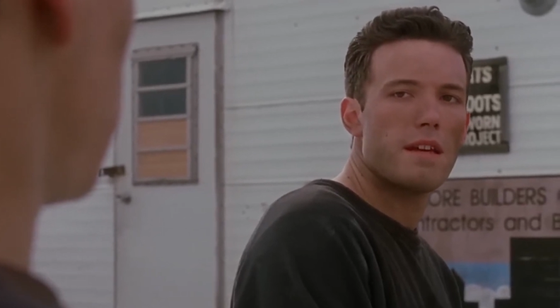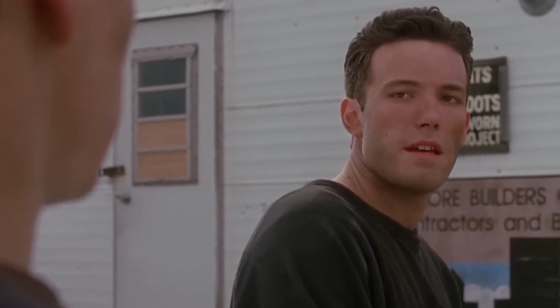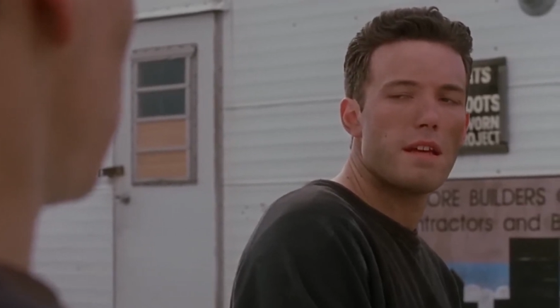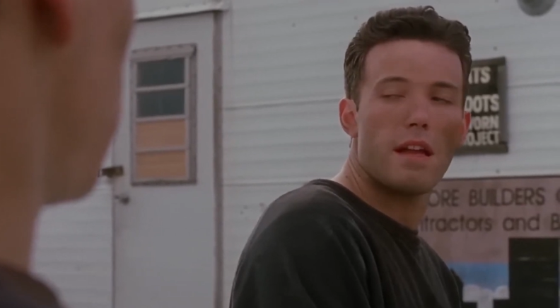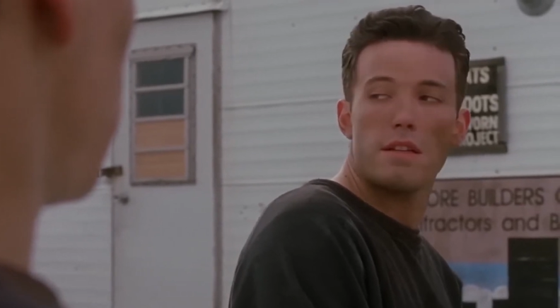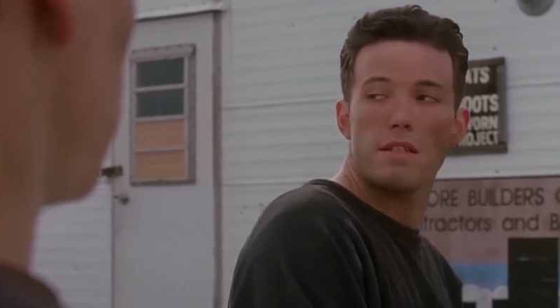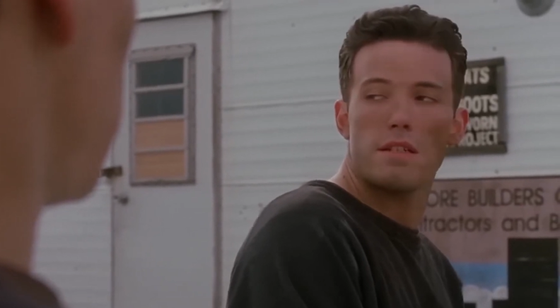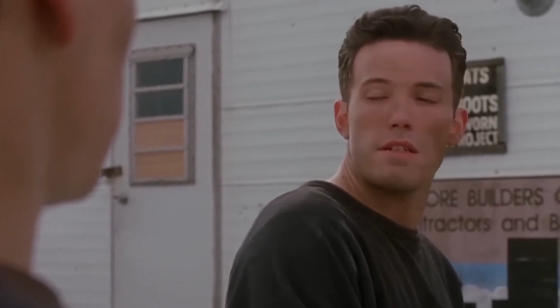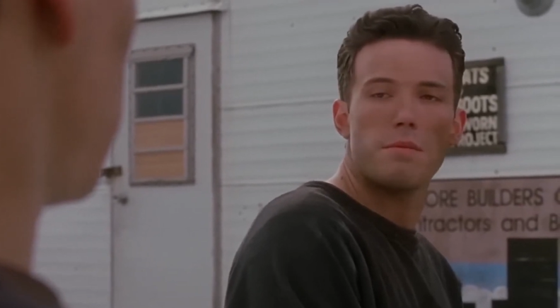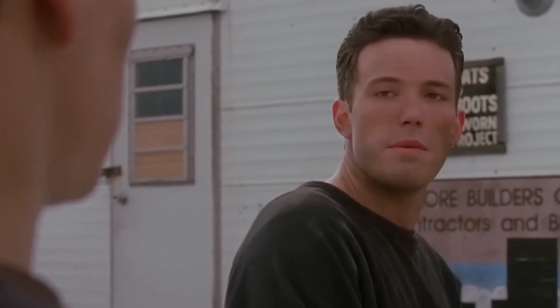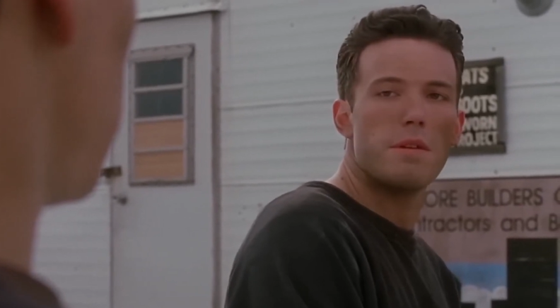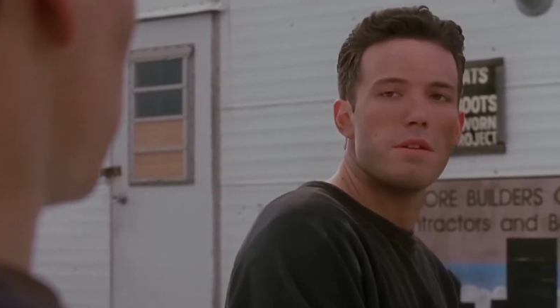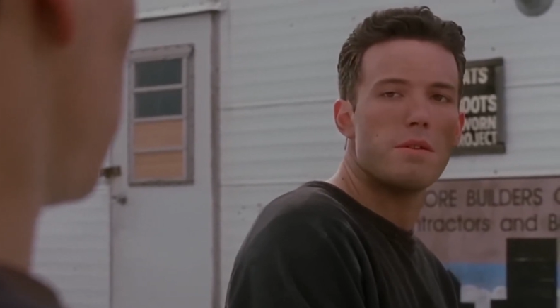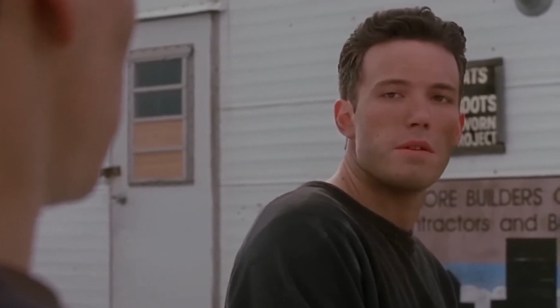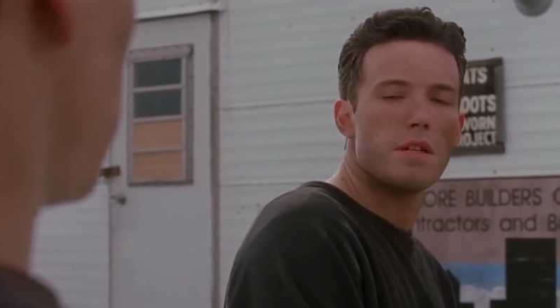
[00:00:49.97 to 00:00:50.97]
gift simply
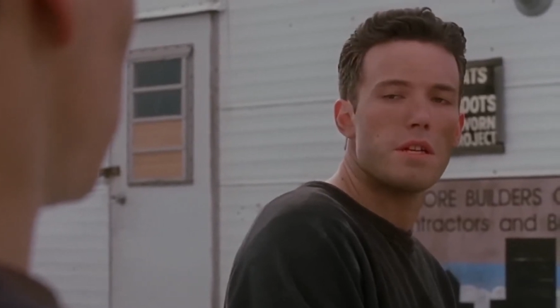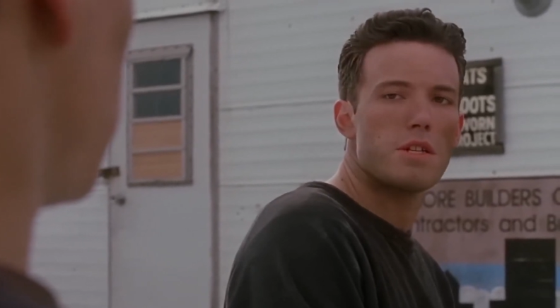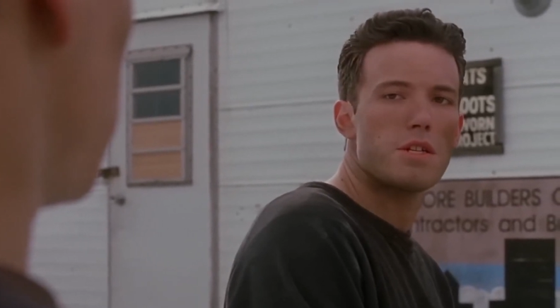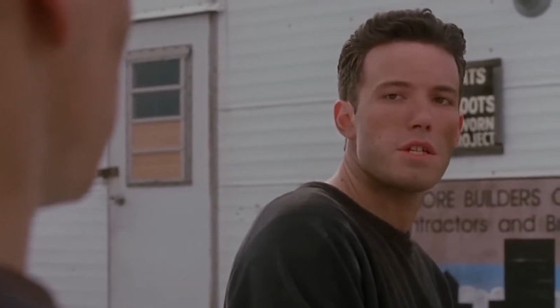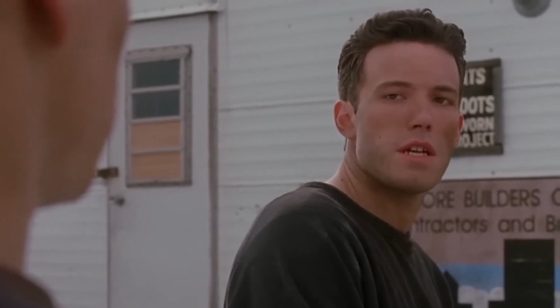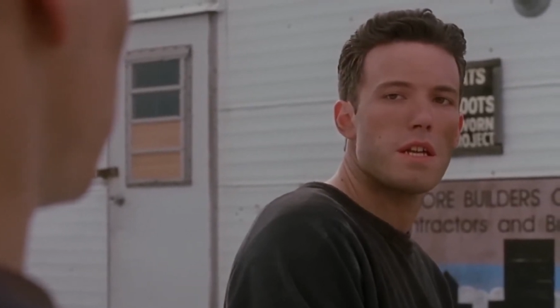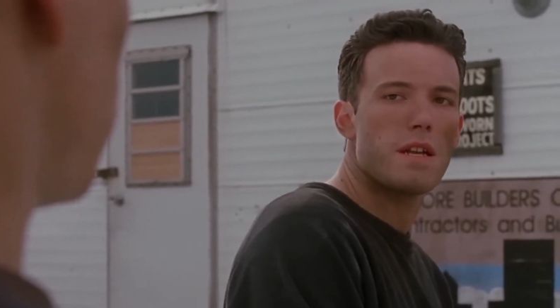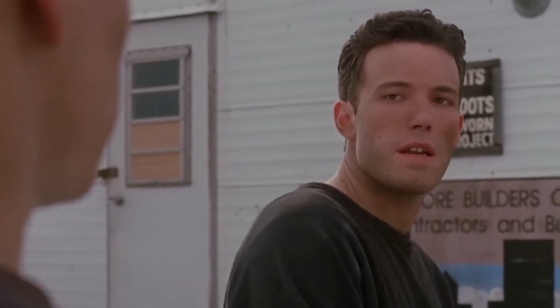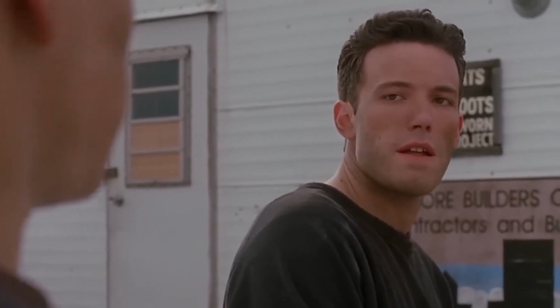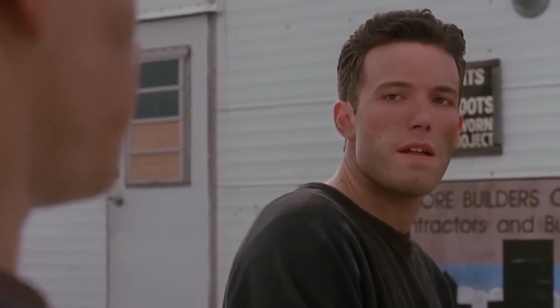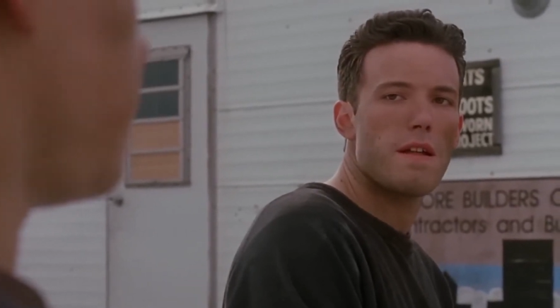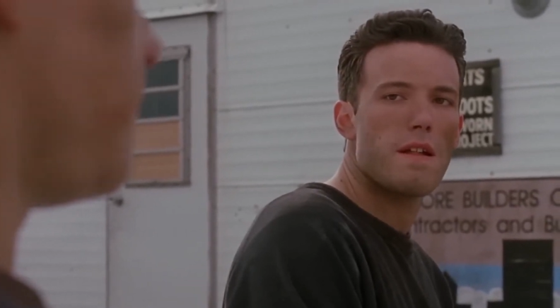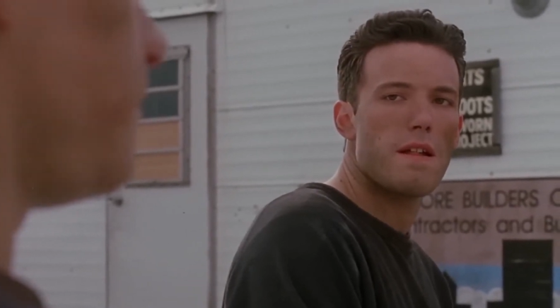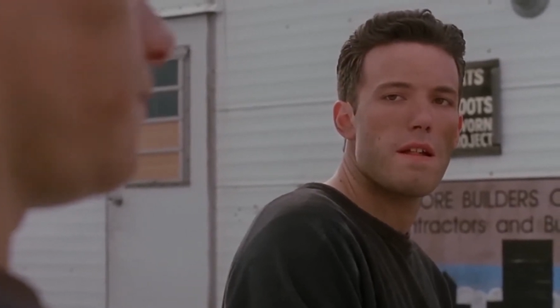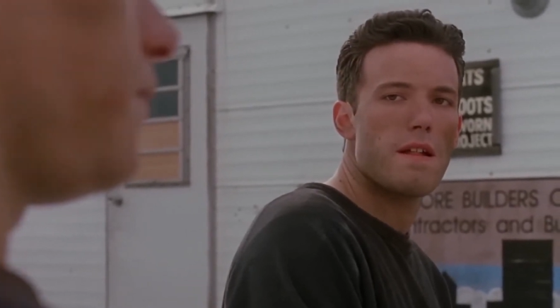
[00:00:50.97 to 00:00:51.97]
because he has it.
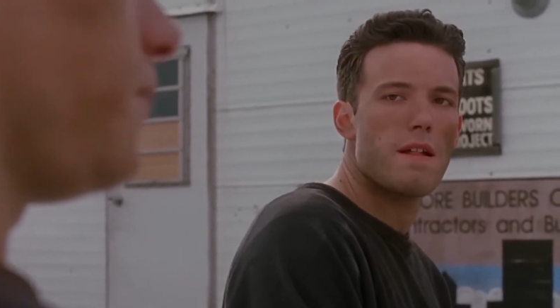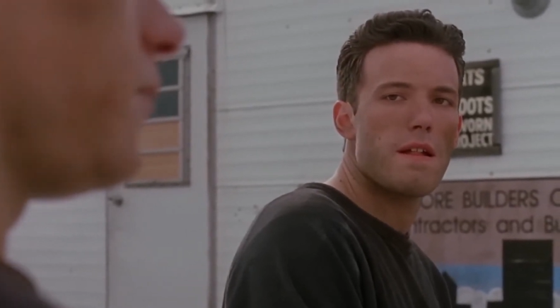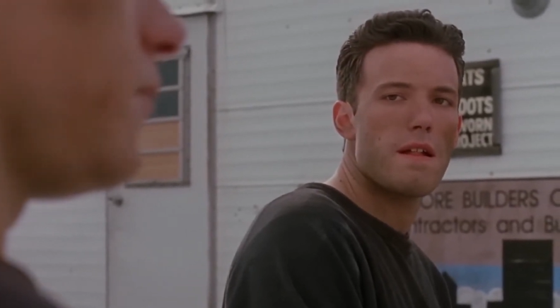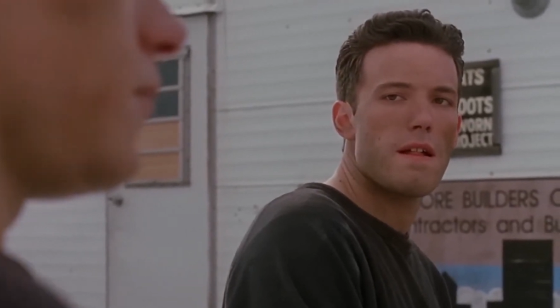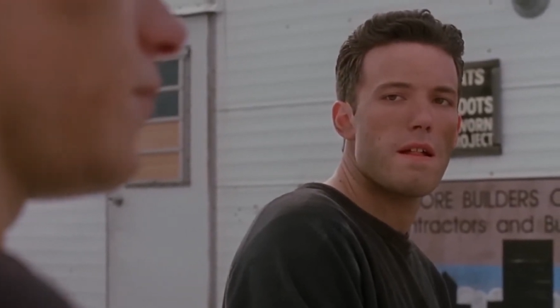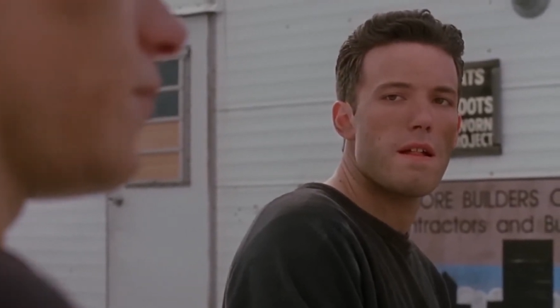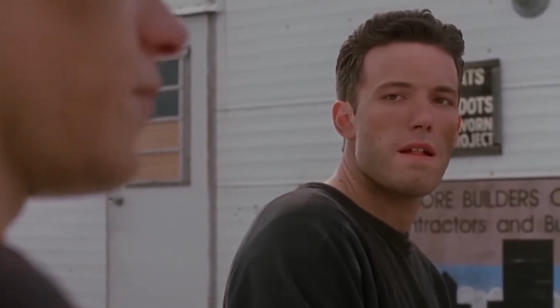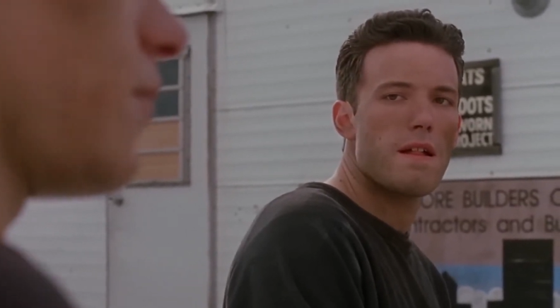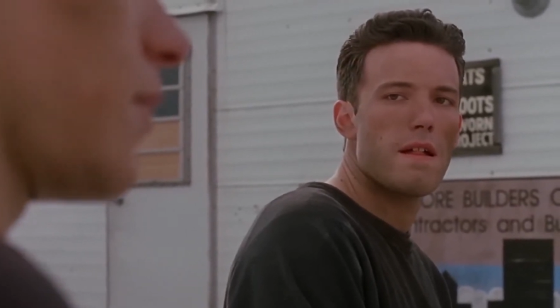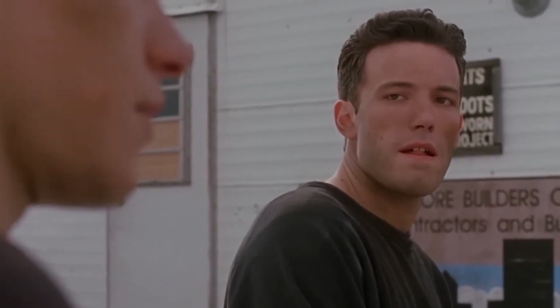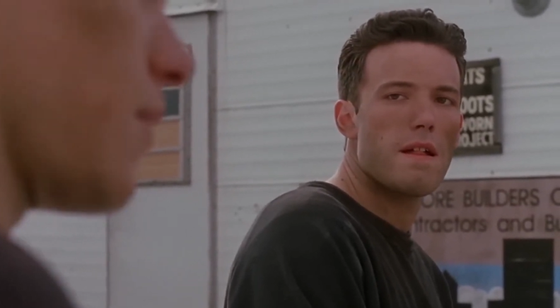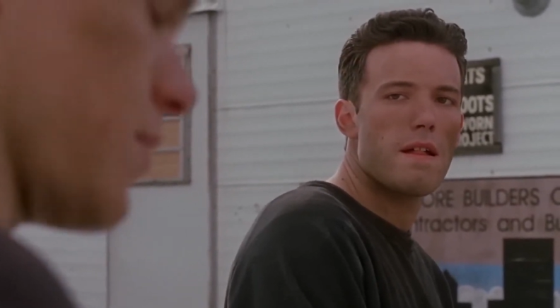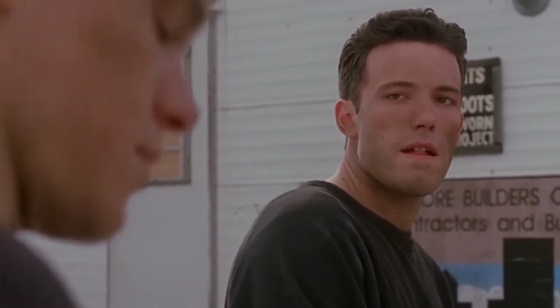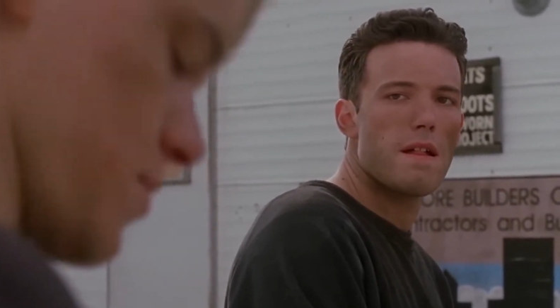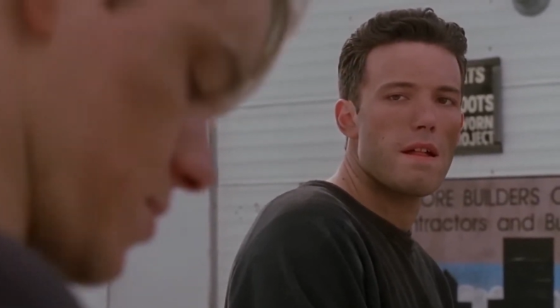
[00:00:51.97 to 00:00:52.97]
By challenging
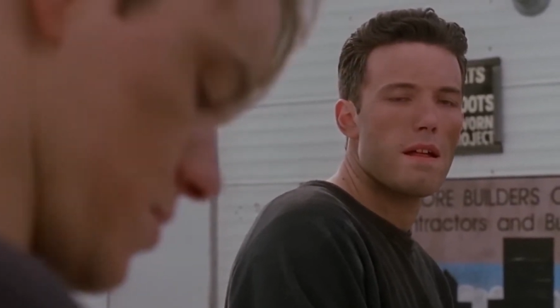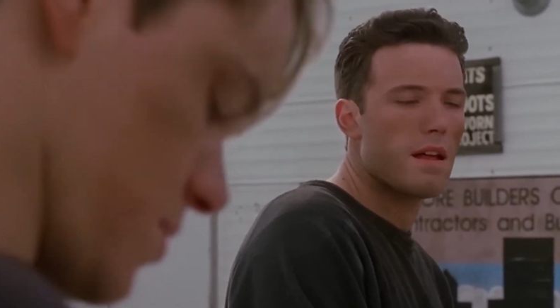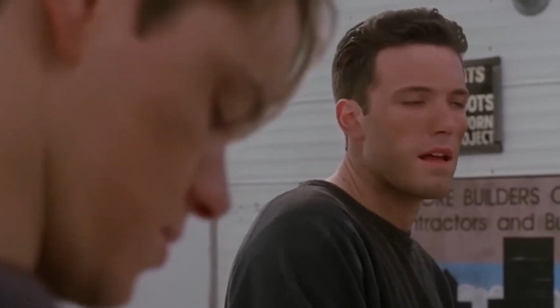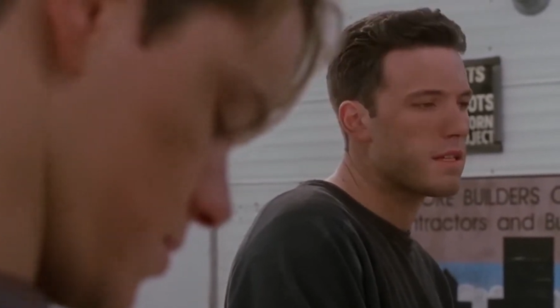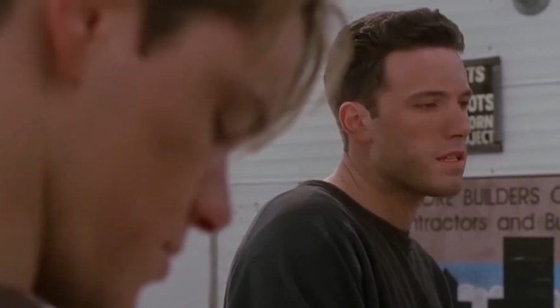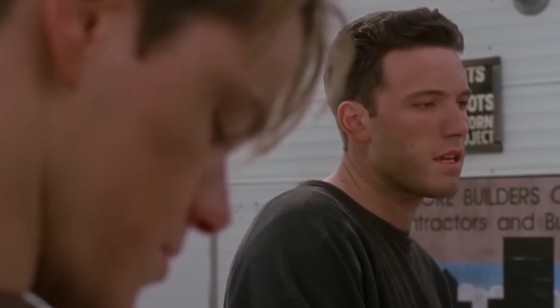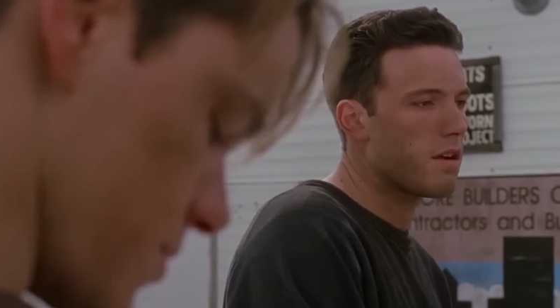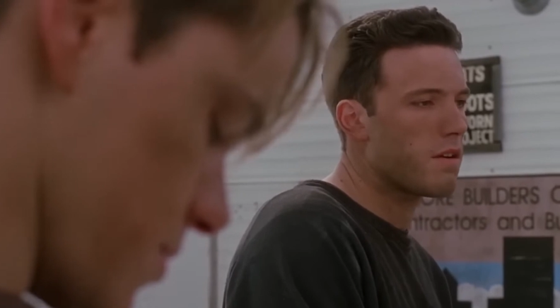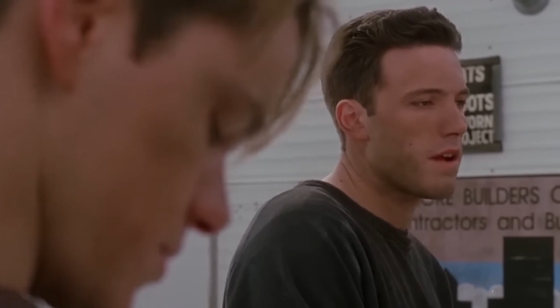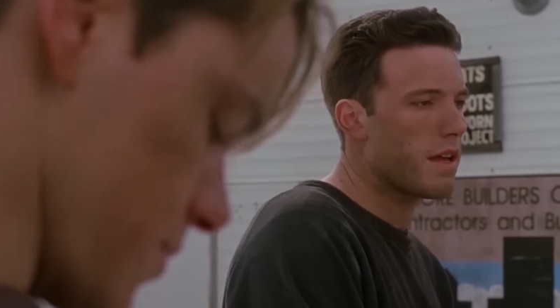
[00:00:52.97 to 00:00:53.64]
Will's future from this